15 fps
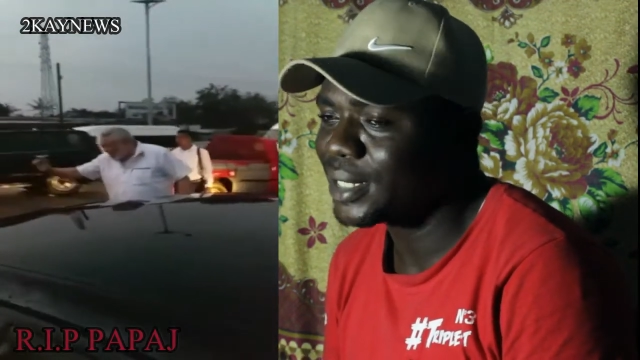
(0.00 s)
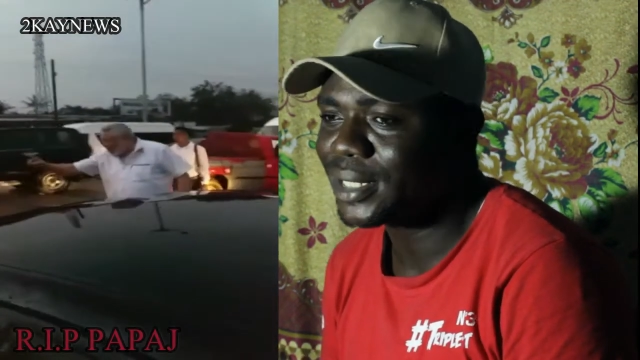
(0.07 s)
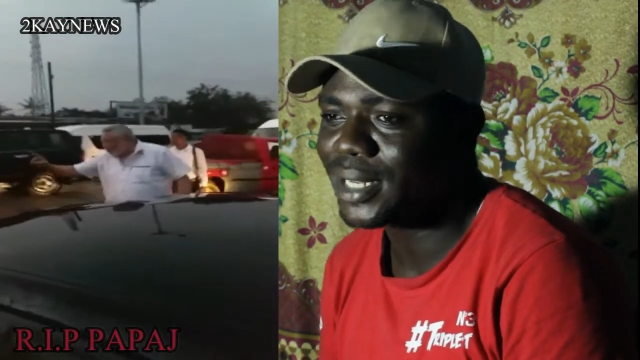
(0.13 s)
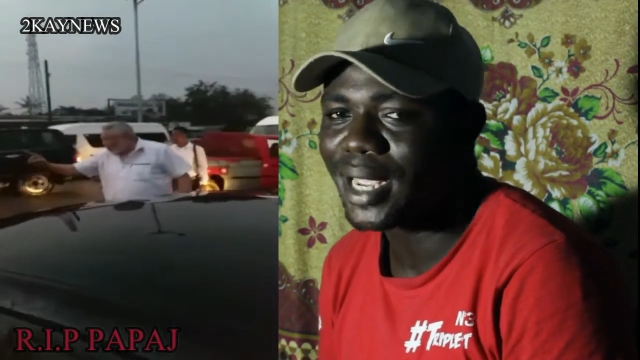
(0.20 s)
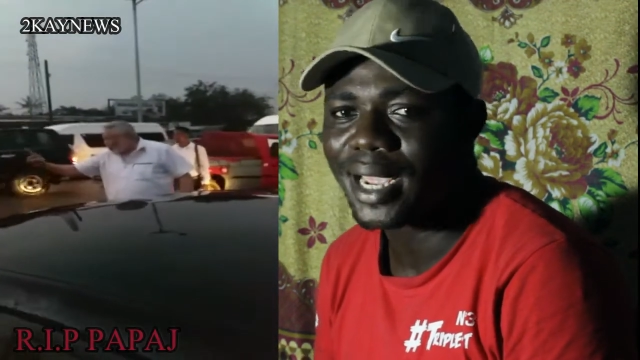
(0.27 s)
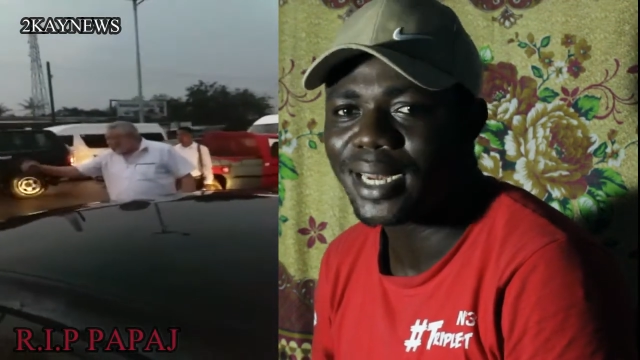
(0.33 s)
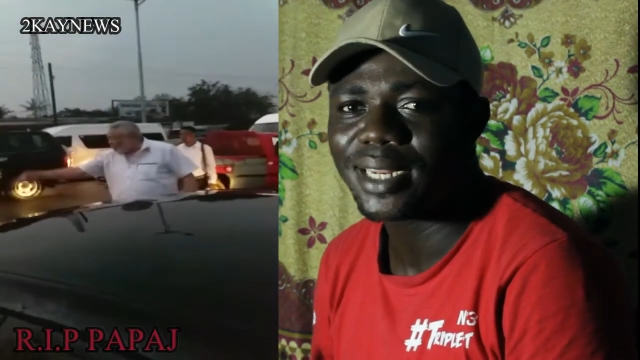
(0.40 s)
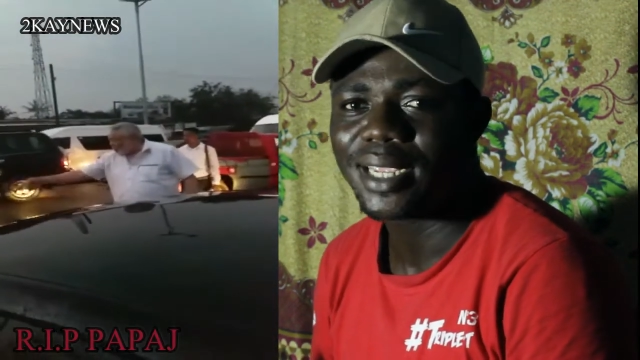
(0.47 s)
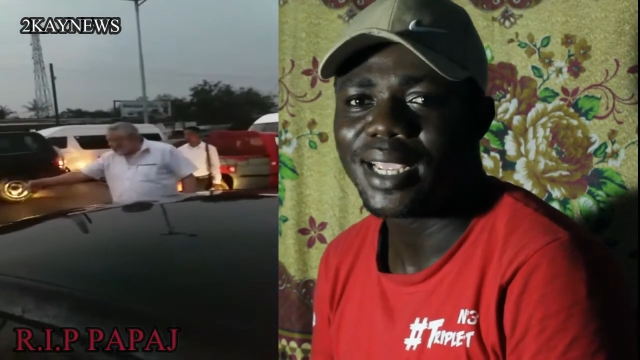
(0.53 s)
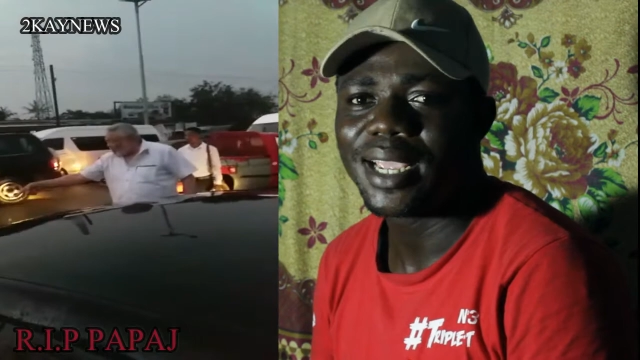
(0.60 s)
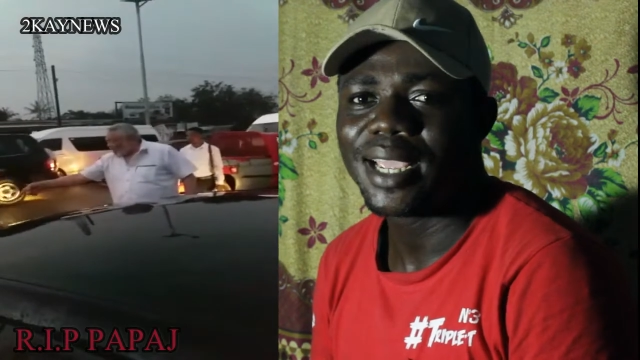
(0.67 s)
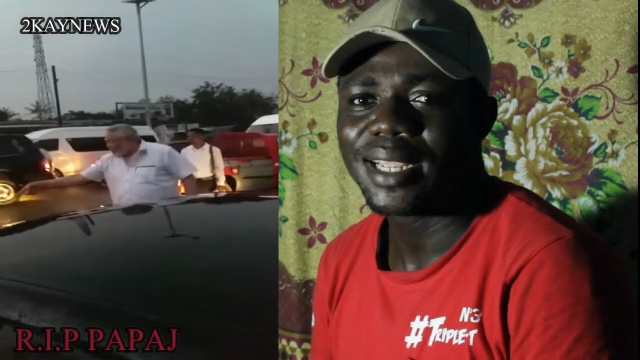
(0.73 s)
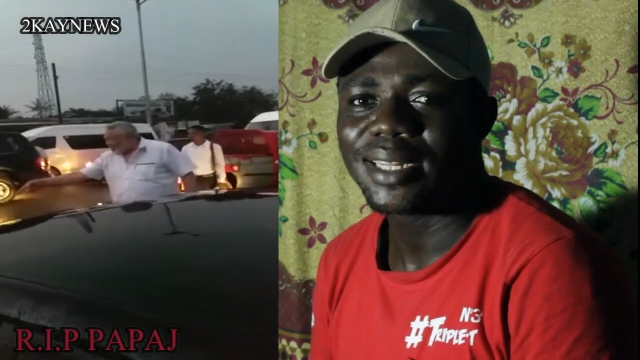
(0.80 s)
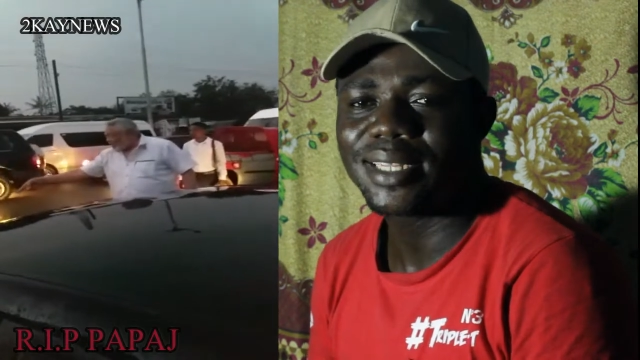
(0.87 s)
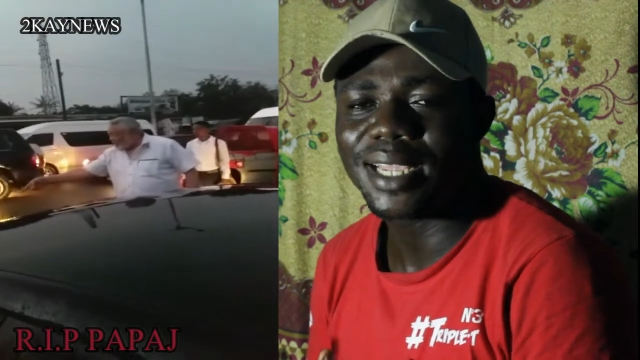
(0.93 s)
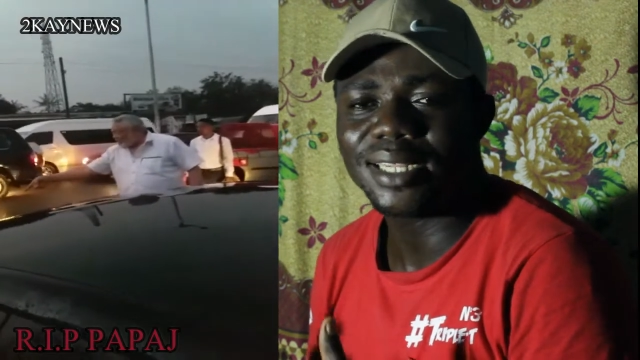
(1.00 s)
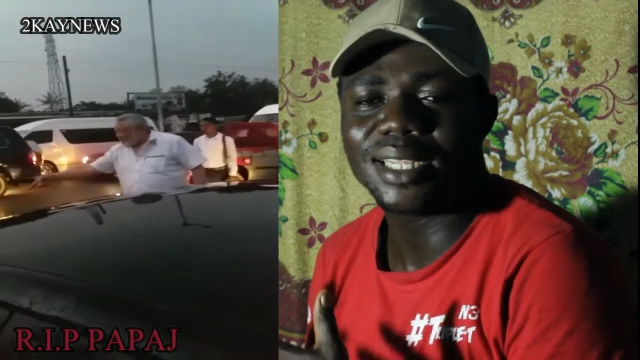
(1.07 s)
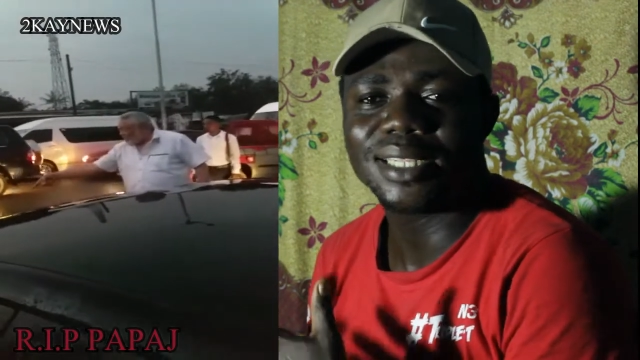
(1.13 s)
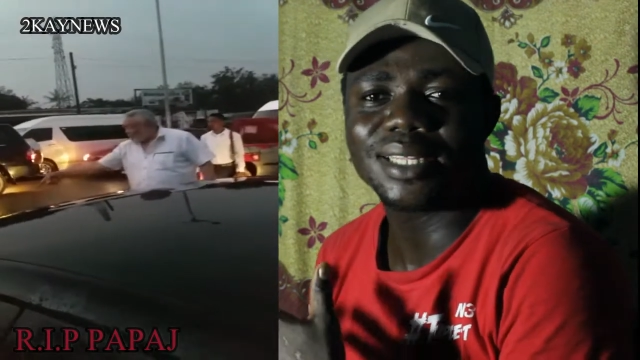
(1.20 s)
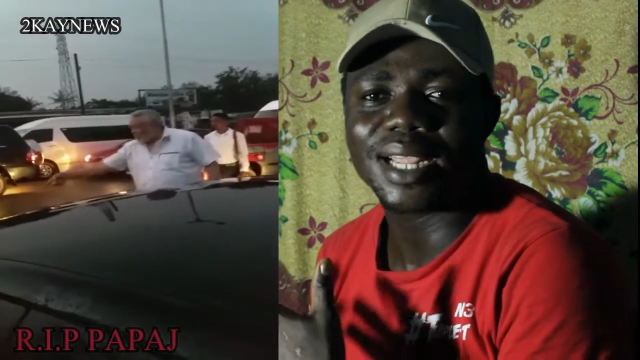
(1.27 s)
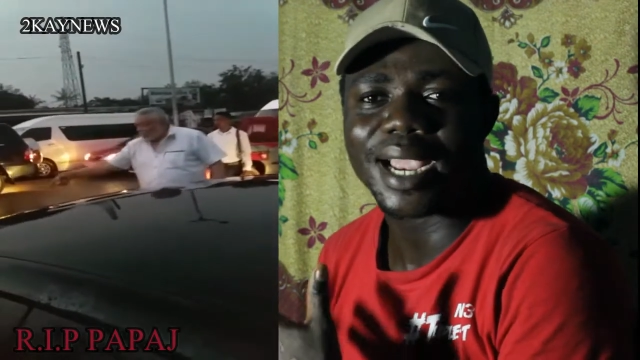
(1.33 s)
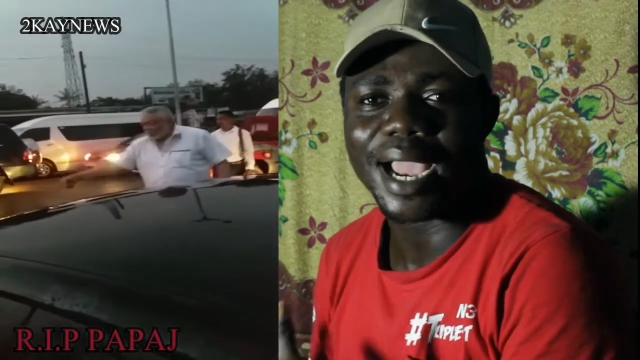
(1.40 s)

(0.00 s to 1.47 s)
see. And this is the